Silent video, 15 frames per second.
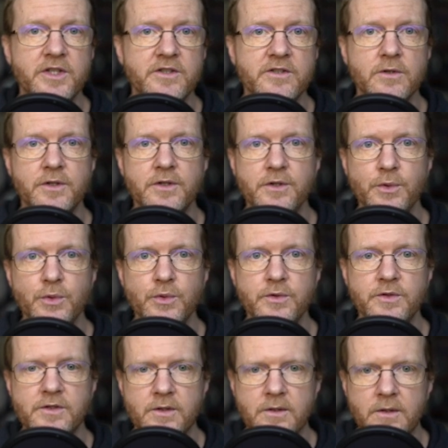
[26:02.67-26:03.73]
is not
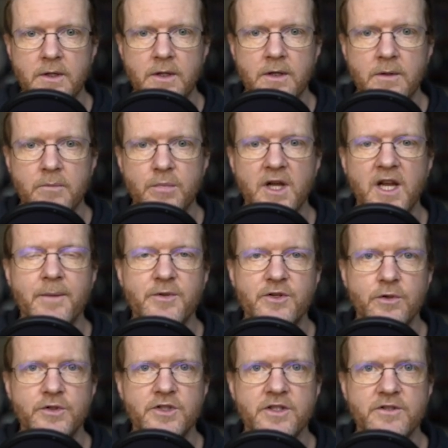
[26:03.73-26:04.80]
used. Perhaps
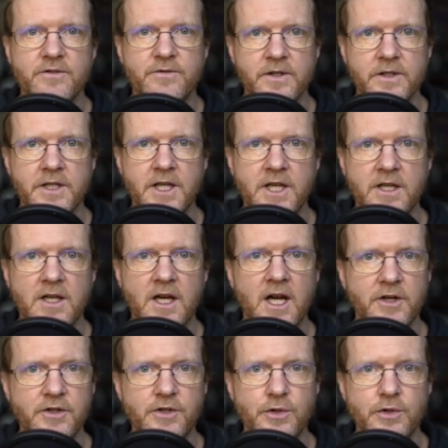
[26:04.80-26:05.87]
you're just filling in
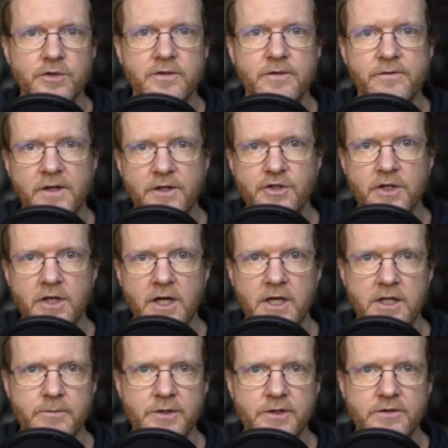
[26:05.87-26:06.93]
unused function
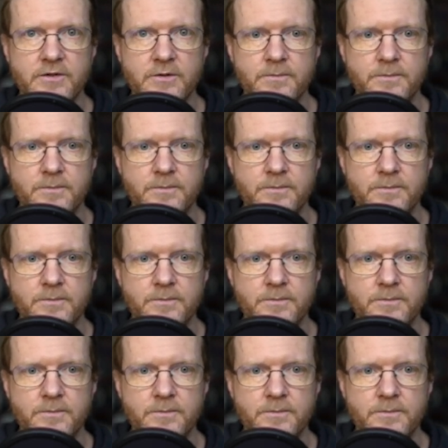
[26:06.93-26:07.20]
arguments.